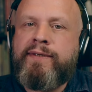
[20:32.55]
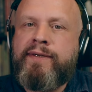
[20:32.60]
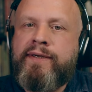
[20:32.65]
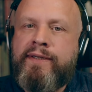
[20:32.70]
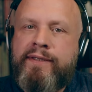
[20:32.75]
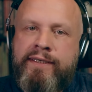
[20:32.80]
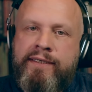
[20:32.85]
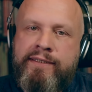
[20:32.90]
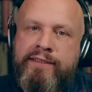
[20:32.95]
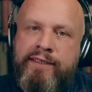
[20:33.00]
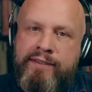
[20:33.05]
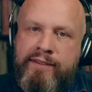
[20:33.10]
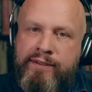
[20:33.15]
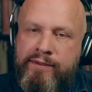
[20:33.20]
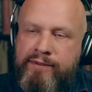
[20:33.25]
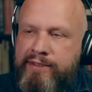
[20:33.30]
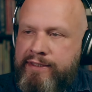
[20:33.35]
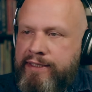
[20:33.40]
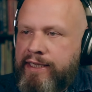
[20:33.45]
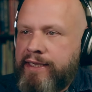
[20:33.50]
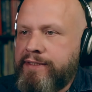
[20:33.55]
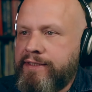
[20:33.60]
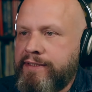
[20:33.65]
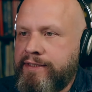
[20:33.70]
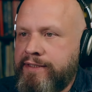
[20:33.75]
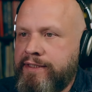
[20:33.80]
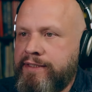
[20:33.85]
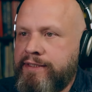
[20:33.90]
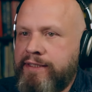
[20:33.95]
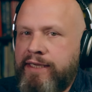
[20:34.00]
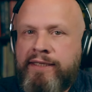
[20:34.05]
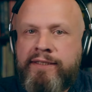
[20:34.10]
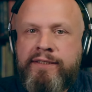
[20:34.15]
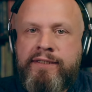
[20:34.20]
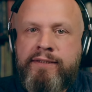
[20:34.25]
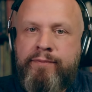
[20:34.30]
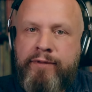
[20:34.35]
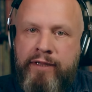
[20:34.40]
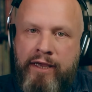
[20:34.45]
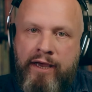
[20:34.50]
calculate user licenses in
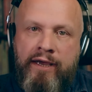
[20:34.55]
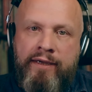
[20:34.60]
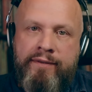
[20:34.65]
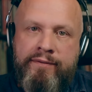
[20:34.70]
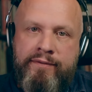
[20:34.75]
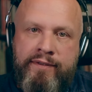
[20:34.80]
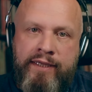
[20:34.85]
SPLA.